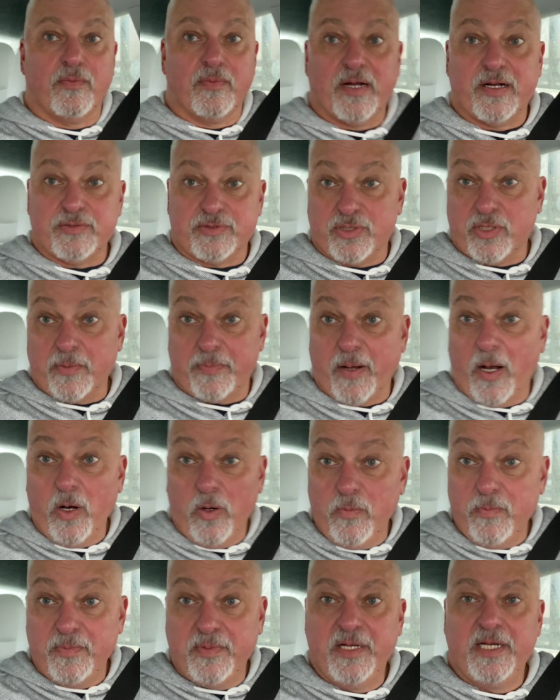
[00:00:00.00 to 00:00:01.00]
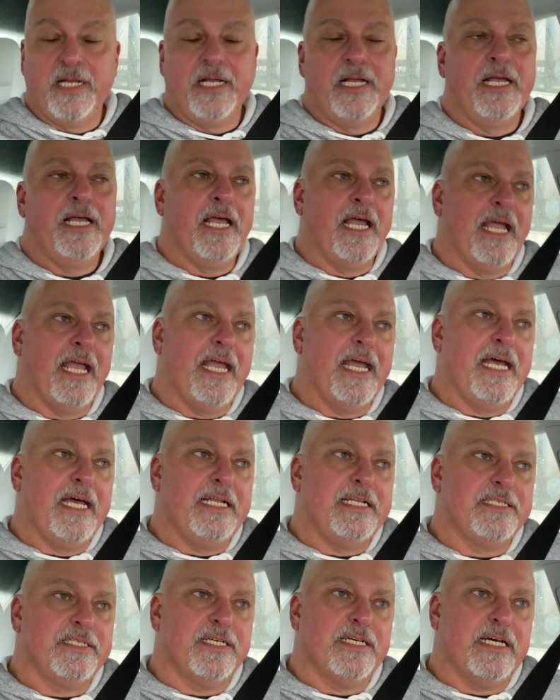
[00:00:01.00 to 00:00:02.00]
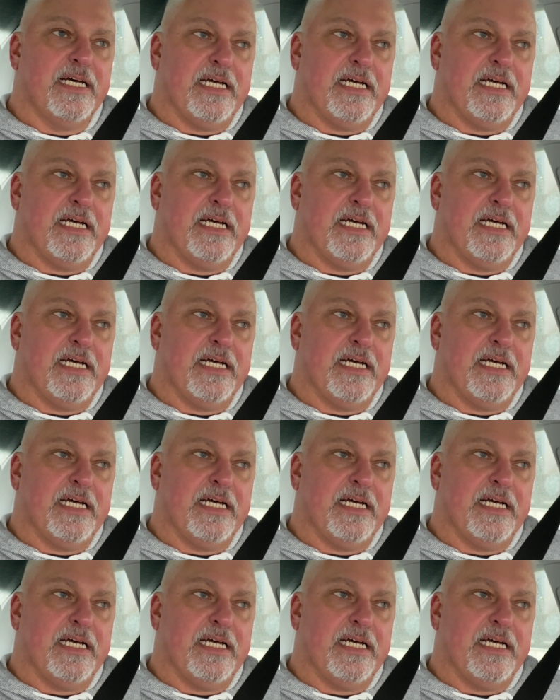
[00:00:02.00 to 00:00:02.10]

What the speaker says: my trip home, and